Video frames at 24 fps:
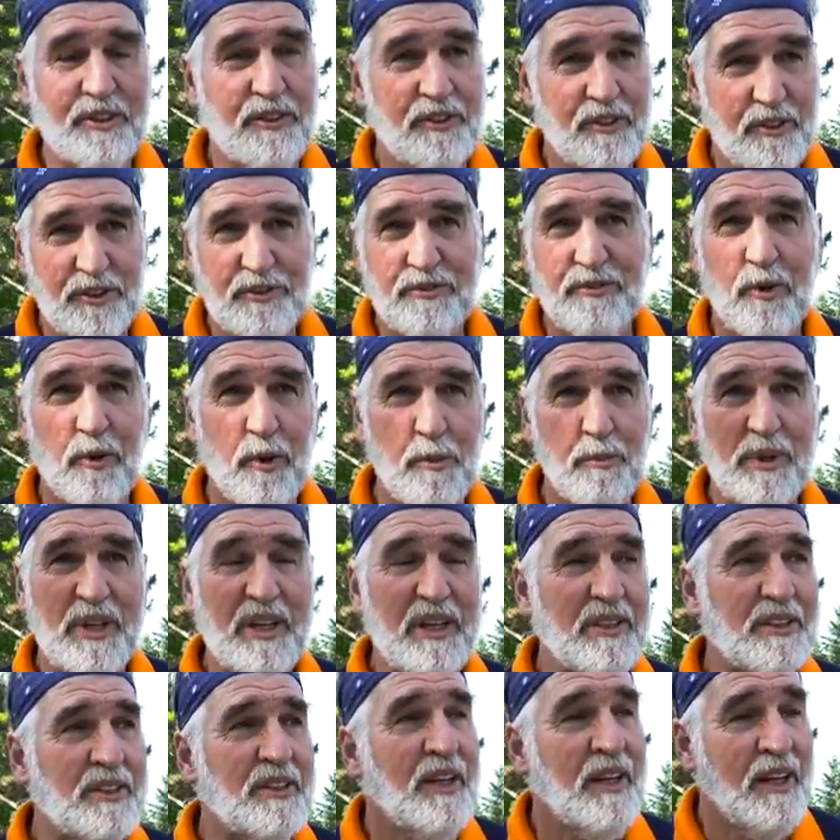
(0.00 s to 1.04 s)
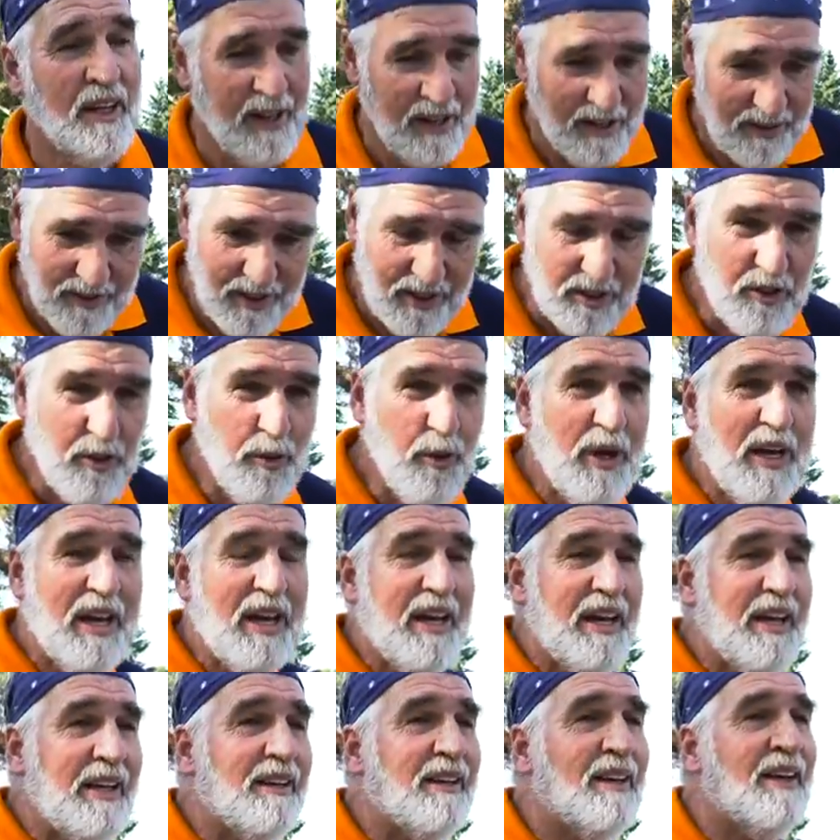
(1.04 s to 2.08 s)
So there's 4 beats. Then you
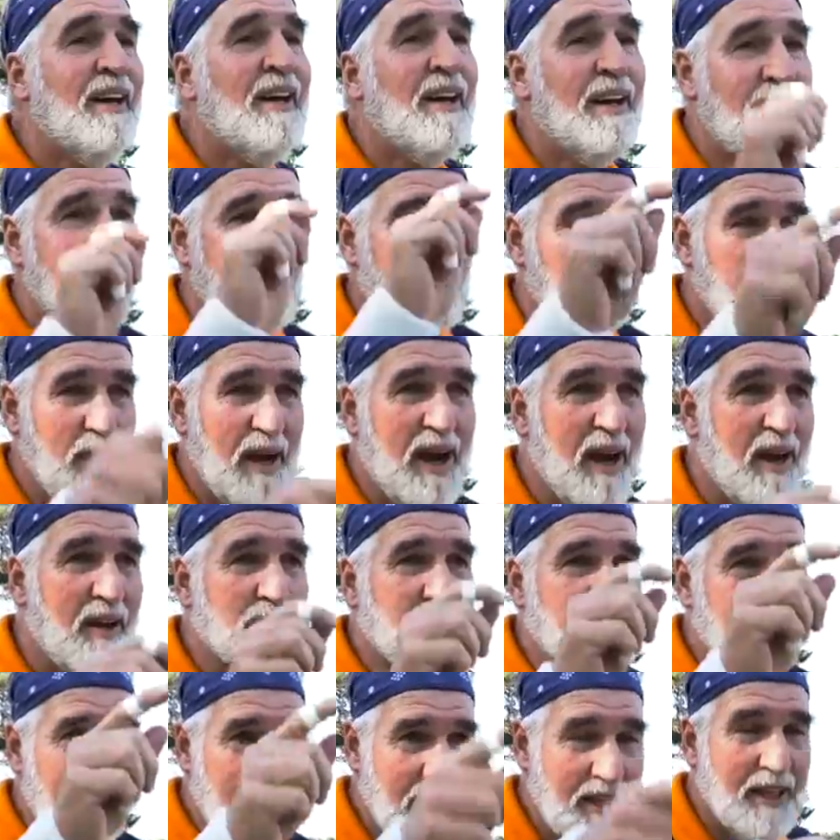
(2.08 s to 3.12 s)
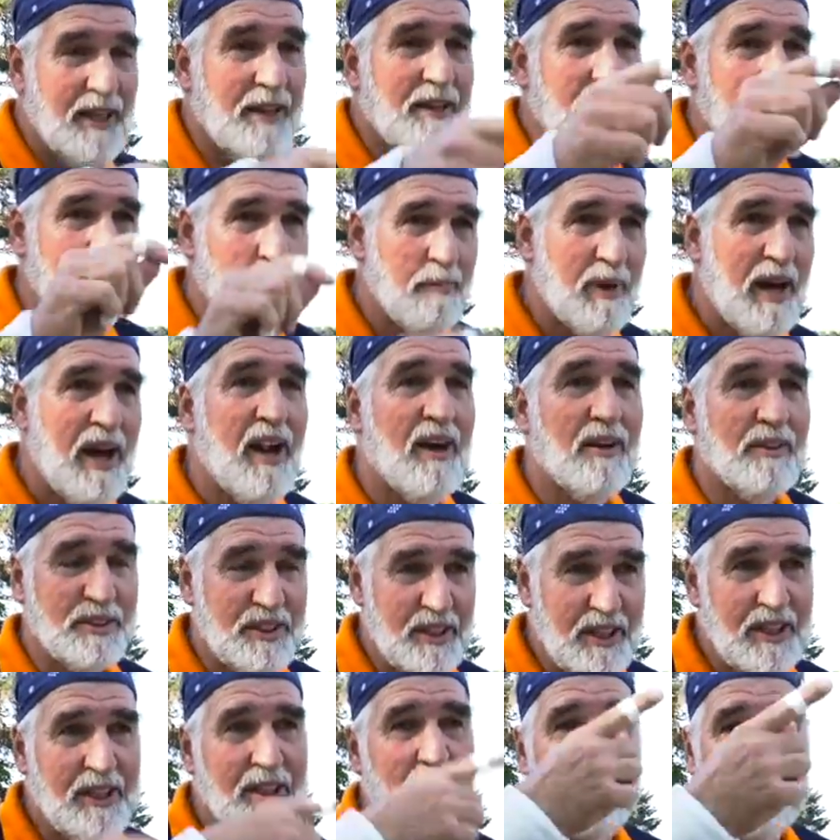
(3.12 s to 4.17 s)
hit, bounce, hit, bounce,
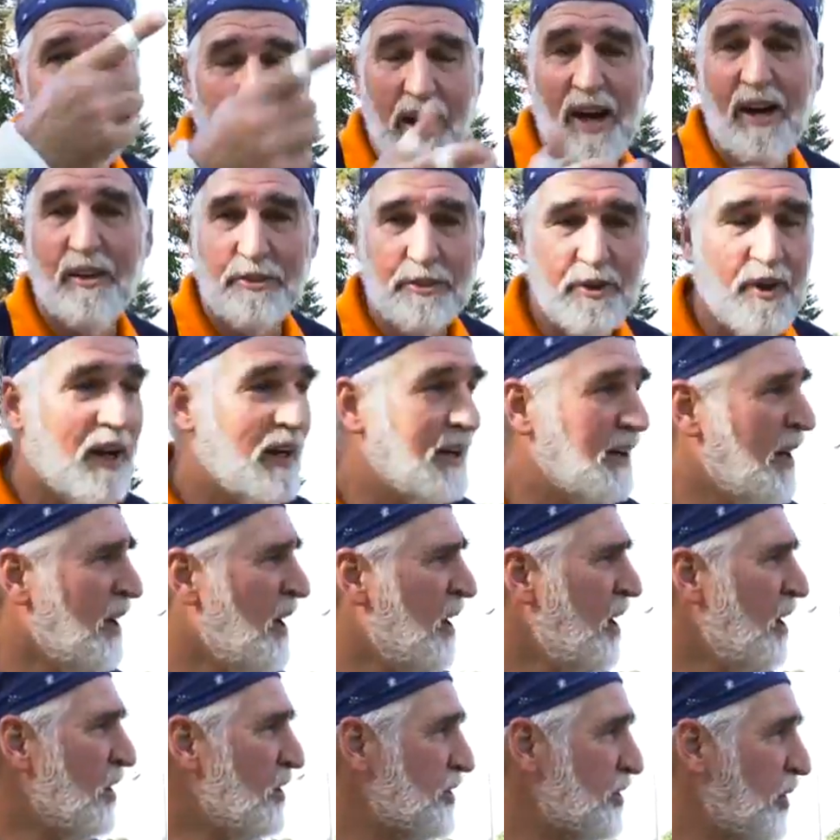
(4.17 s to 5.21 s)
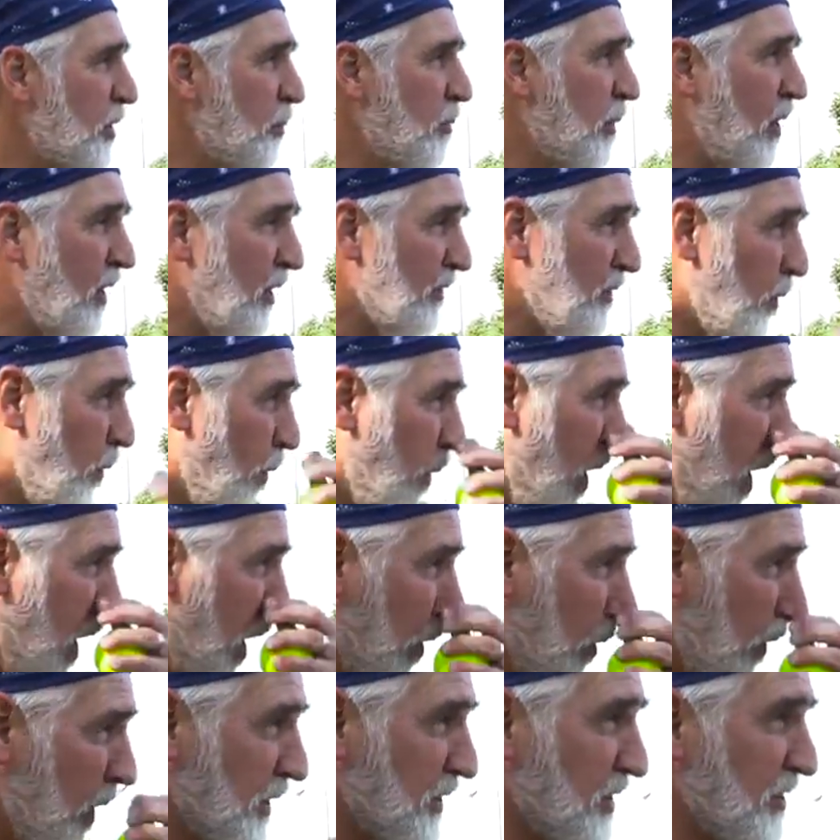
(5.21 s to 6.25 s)
hit, bounce, right? So on the
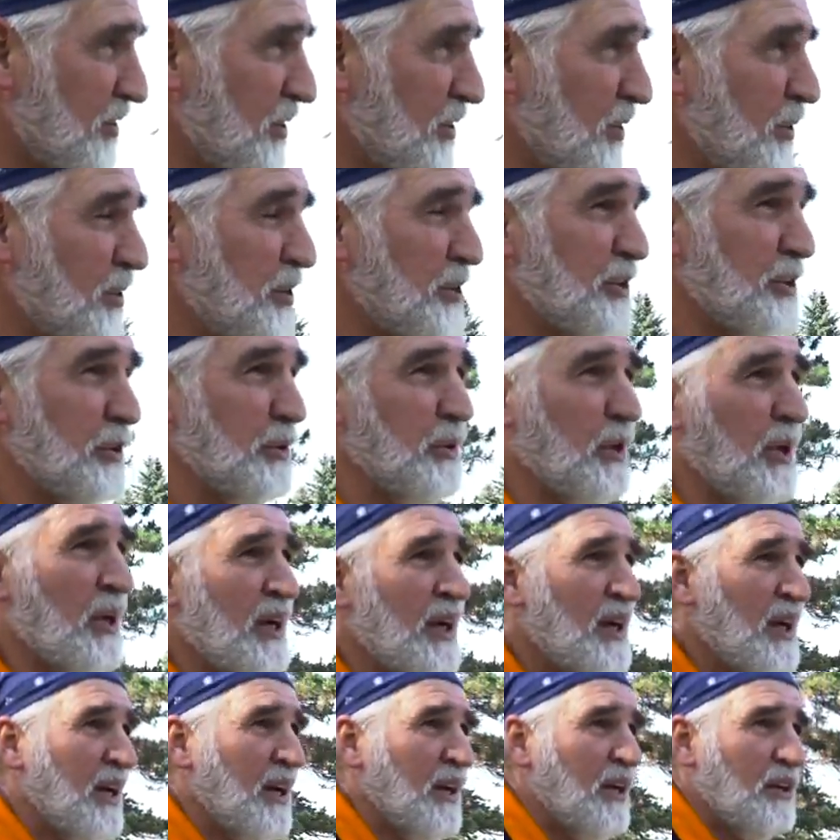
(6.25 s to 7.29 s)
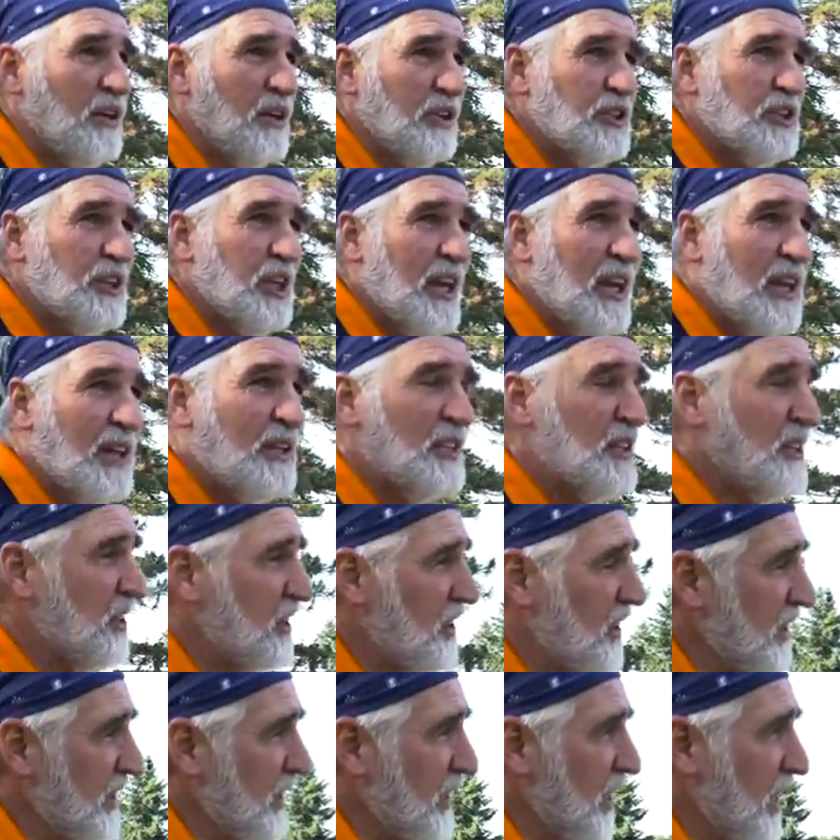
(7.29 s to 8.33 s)
wall, what you do is you change
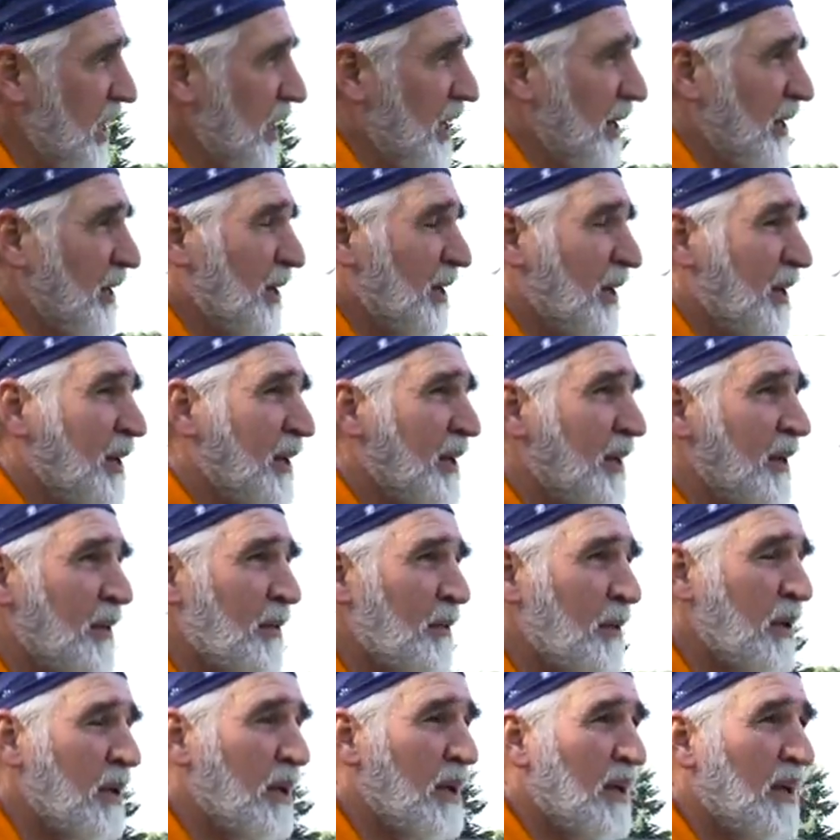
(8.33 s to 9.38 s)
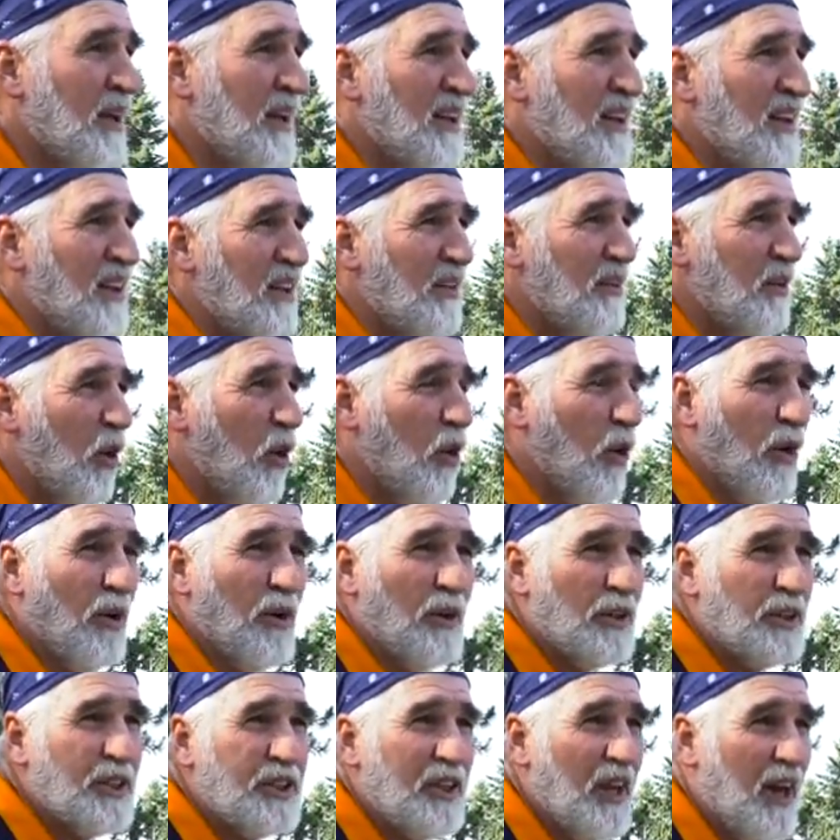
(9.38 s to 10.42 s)
the
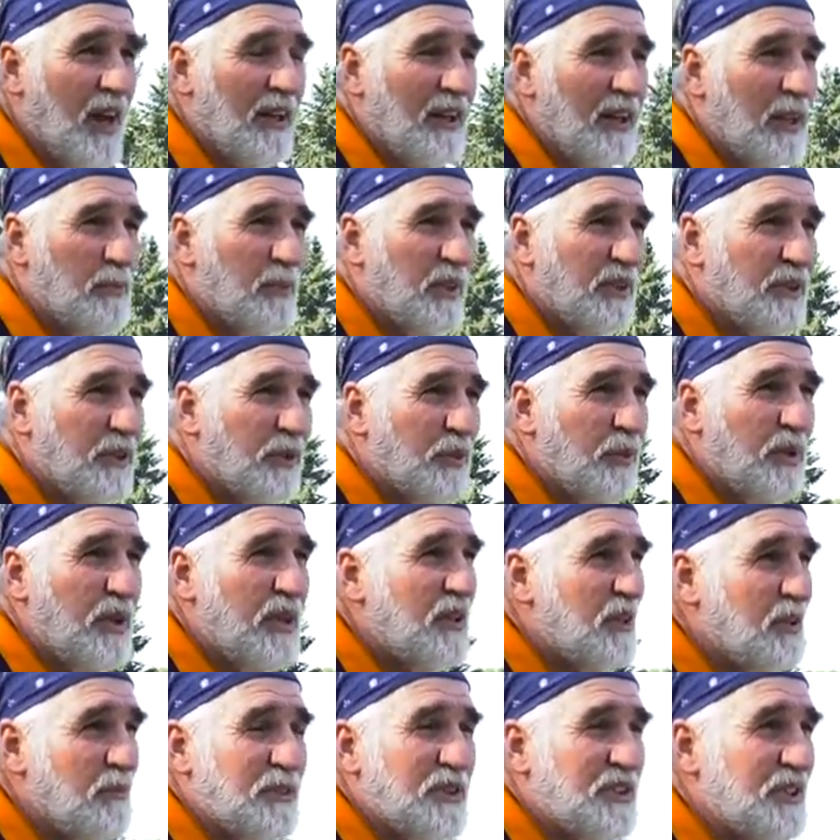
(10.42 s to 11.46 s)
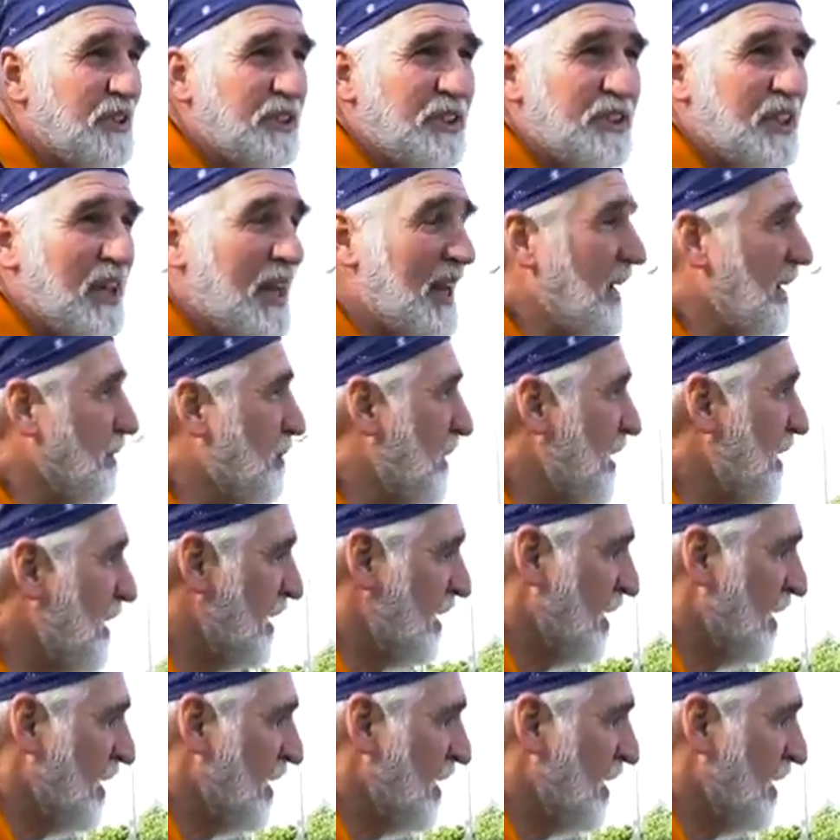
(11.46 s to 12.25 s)
order slightly, but the rhythm's the same.